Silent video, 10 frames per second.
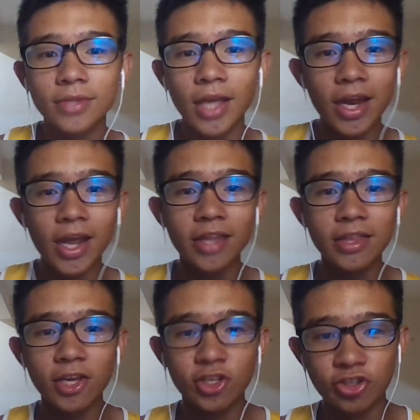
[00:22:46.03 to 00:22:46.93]
and I think
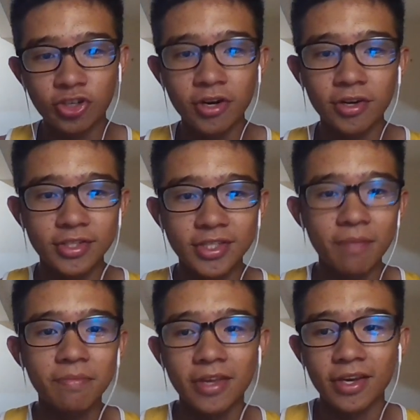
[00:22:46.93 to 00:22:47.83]
it triggered
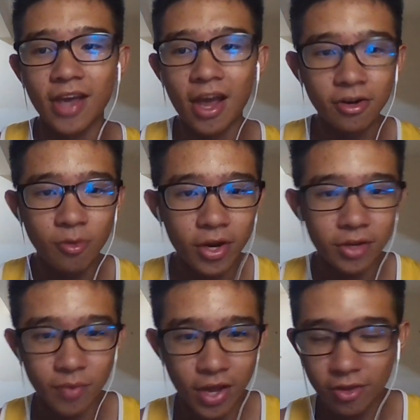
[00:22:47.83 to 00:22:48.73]
something. I don't know what
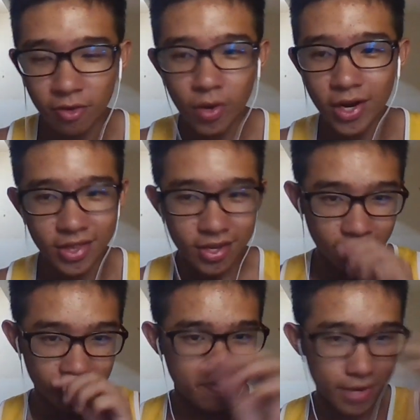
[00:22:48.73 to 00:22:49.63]
it did,
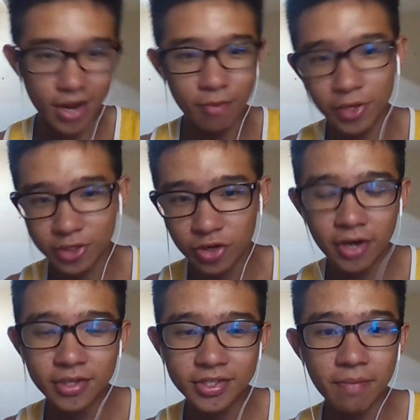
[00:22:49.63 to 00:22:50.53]
but we
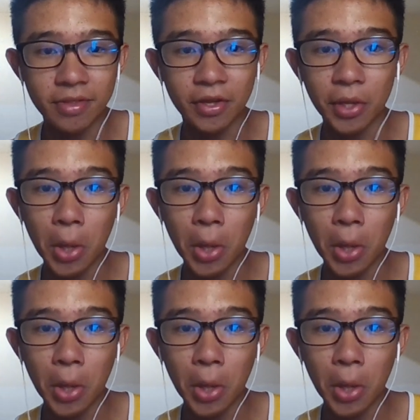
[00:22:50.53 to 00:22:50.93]
triggered something.